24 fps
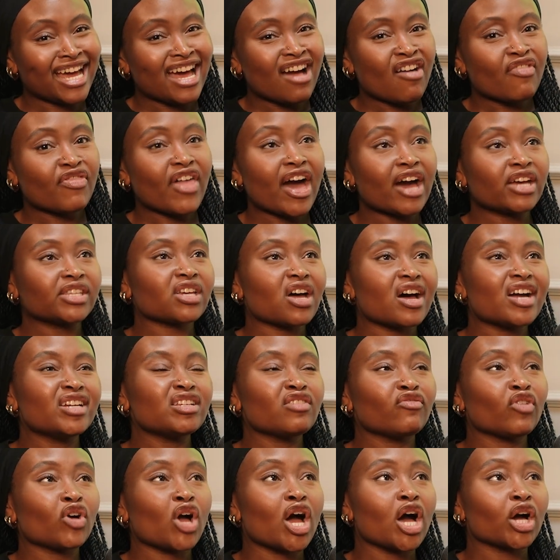That is kind
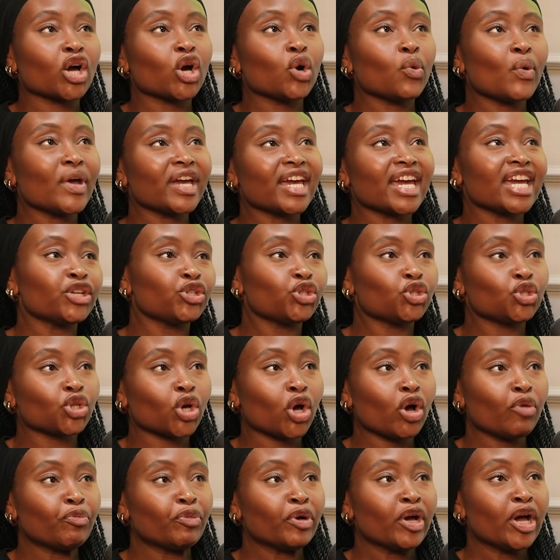of a quick-ish
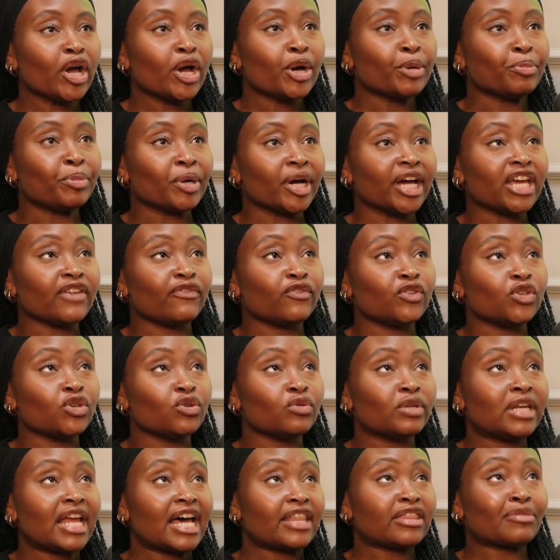job, but if you
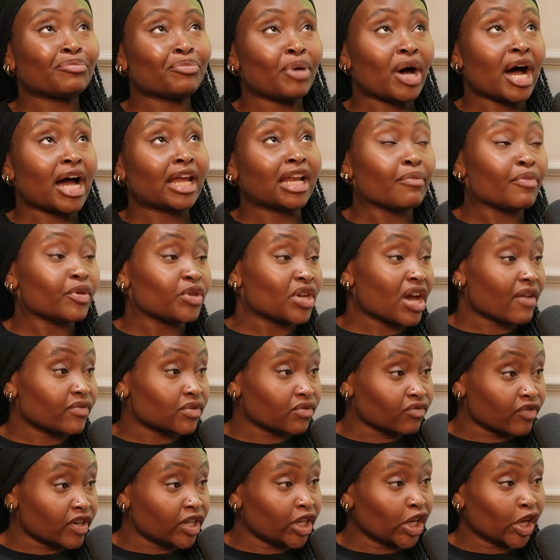let them pile up, then you have to
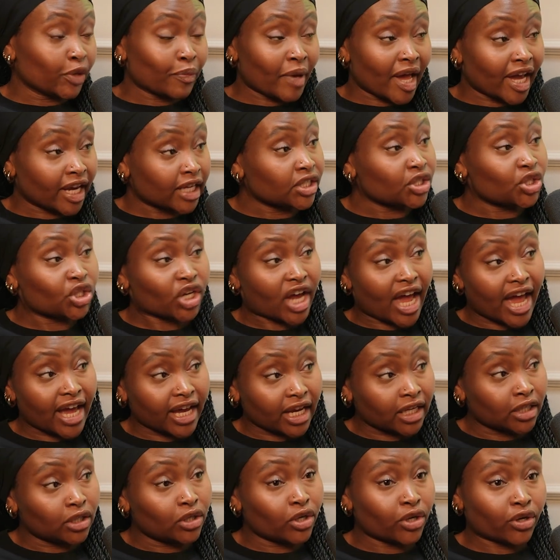really go back and check
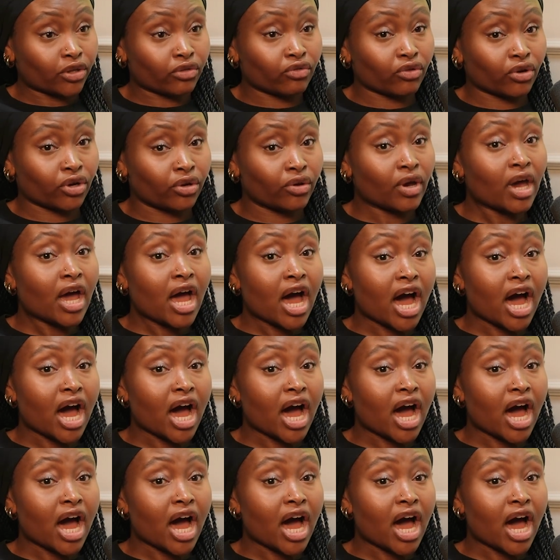and look through.